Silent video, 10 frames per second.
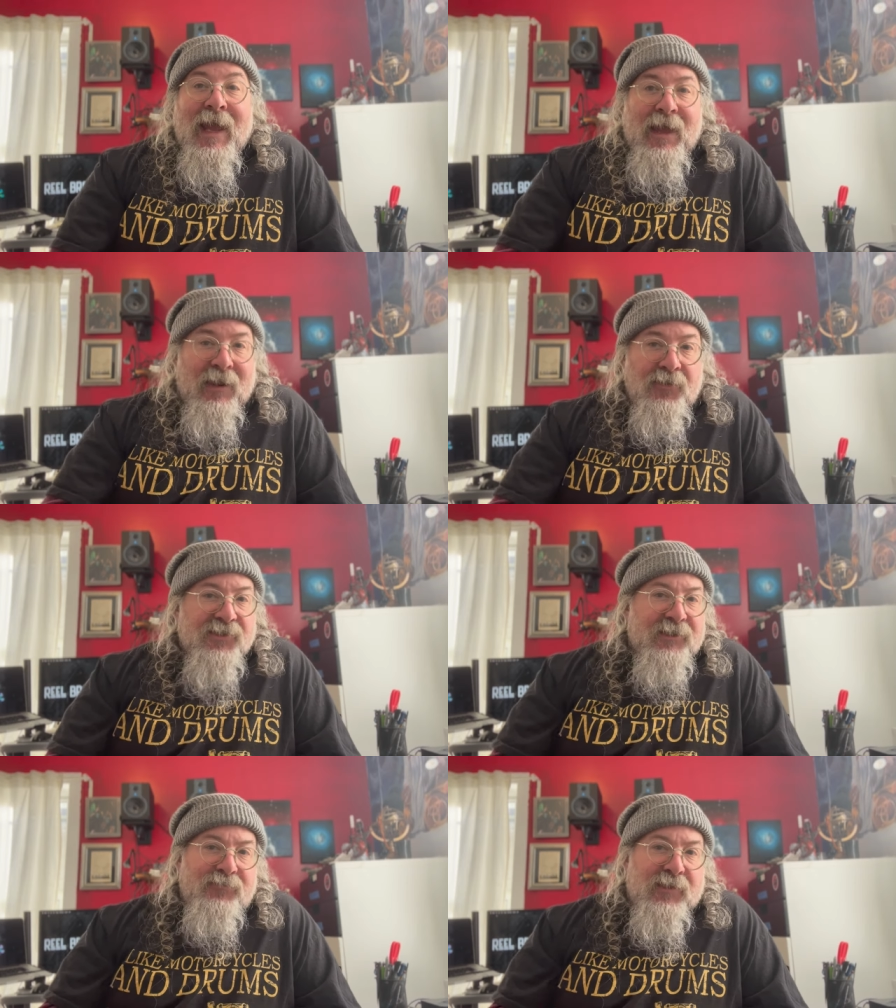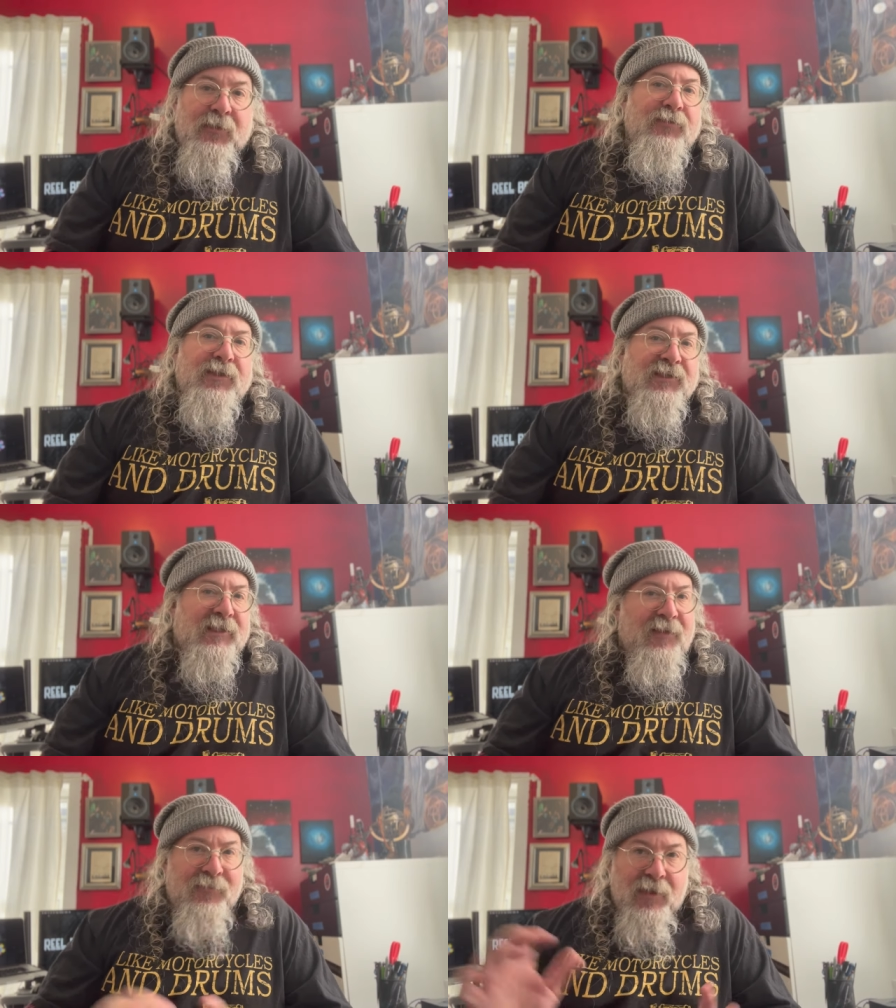I know there's a, there, there's a
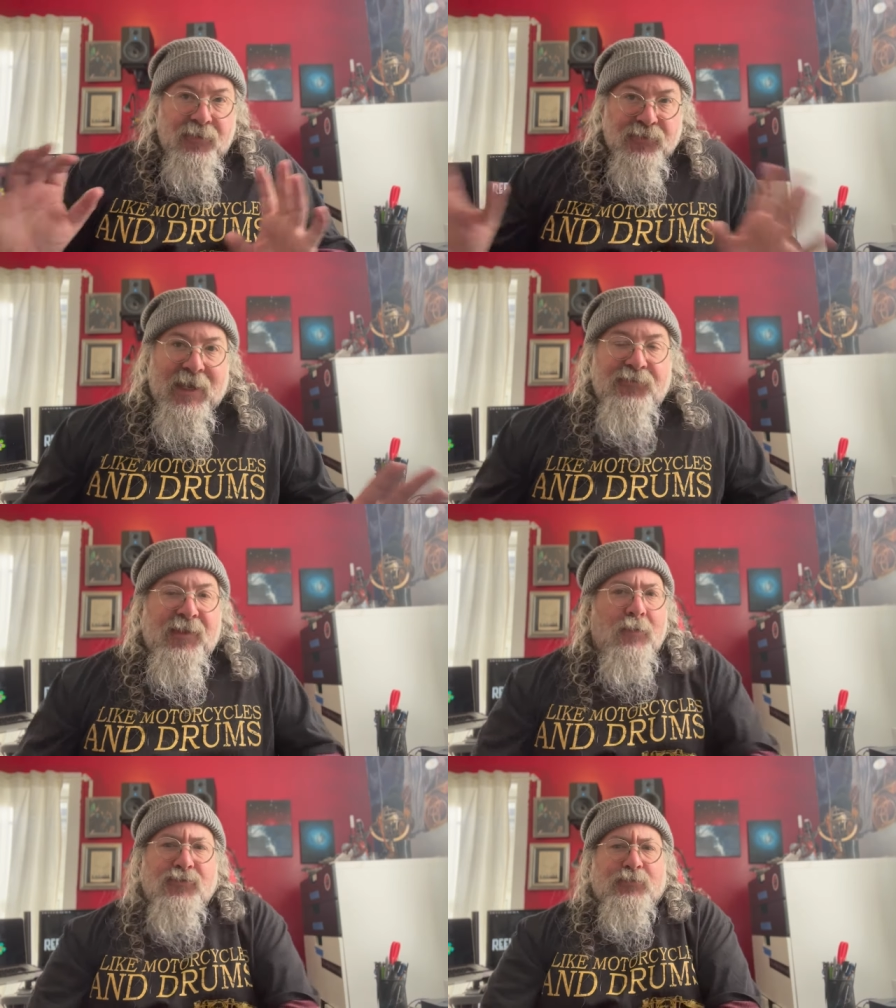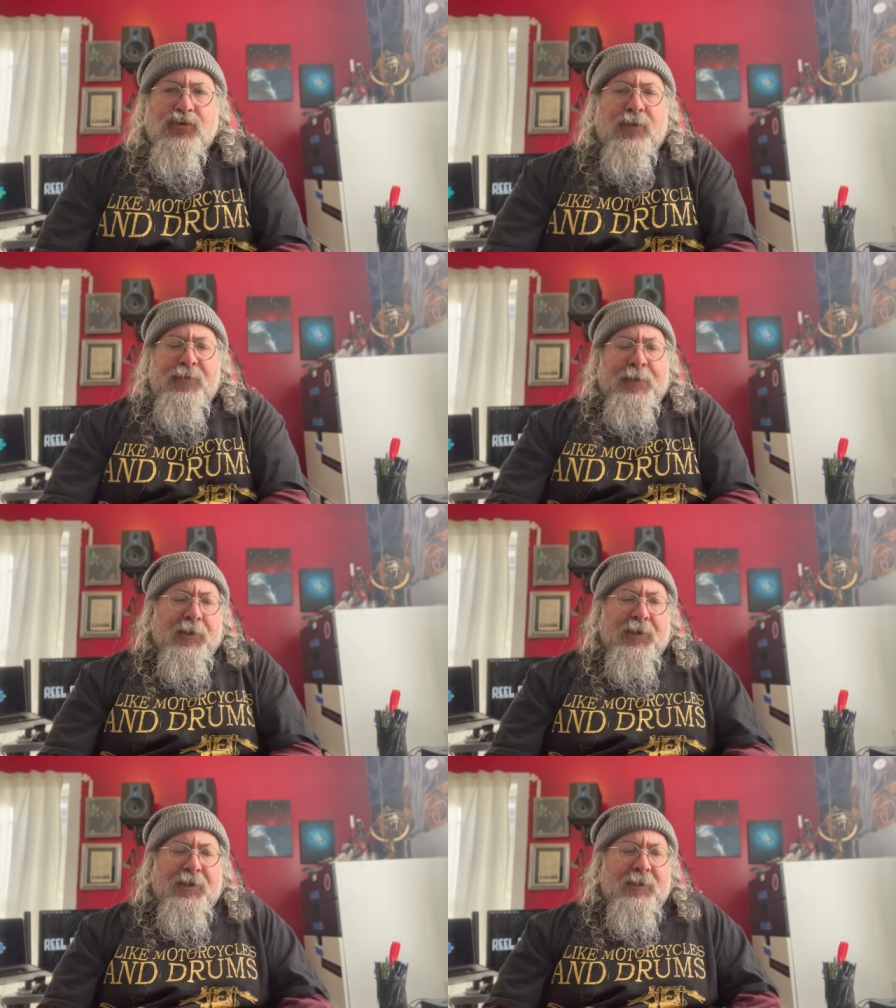lot of others out there which I'm sure are very
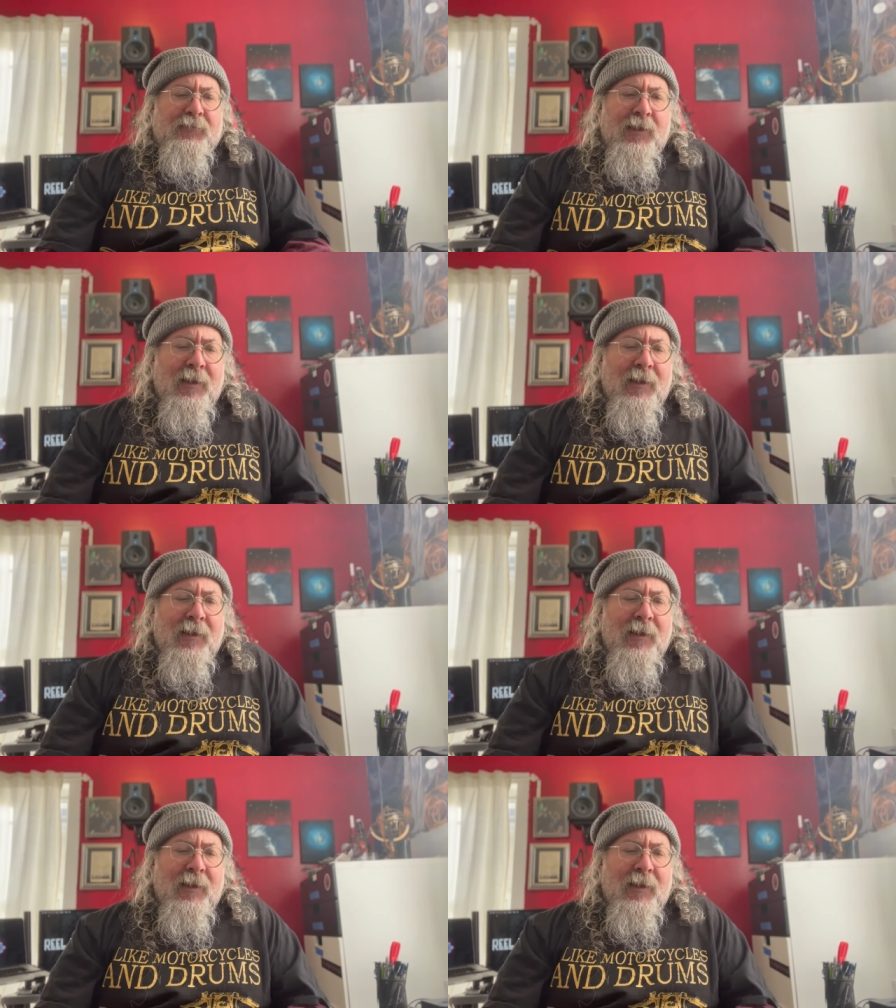good, and